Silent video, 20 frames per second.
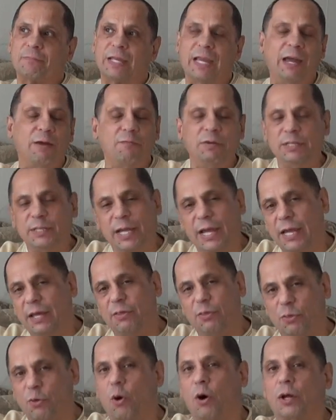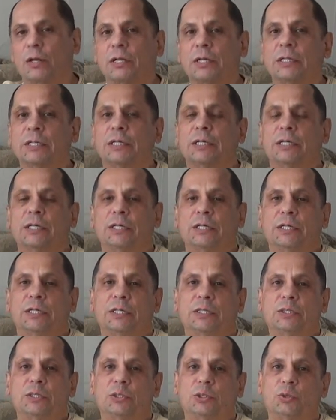everyday thought
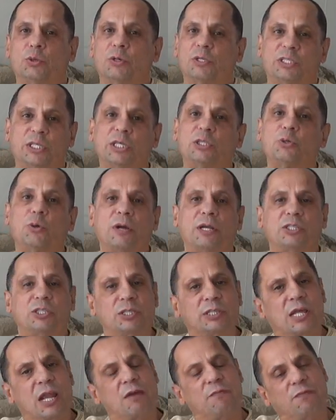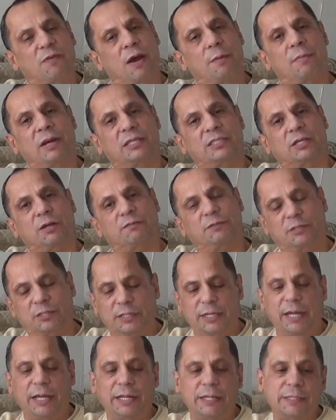to a situation that I find myself
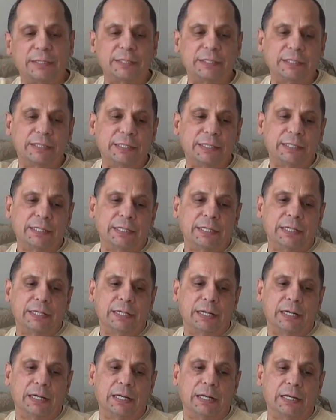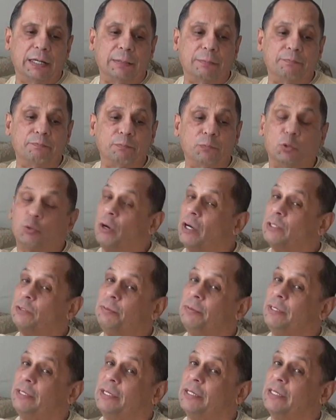today.
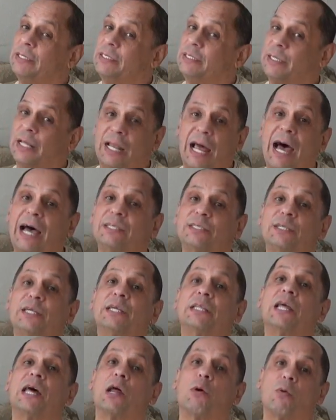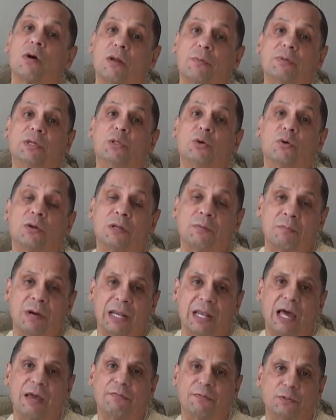Trust me, it's the last thing that I want to be doing in my
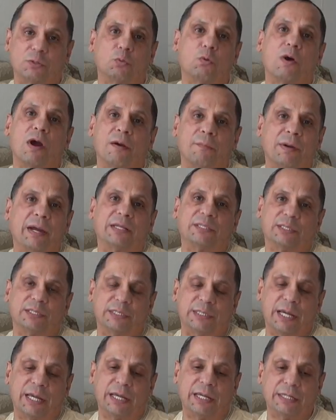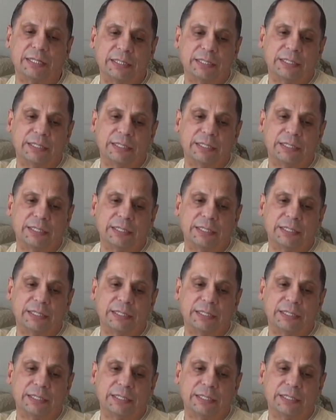life is where I'm at today.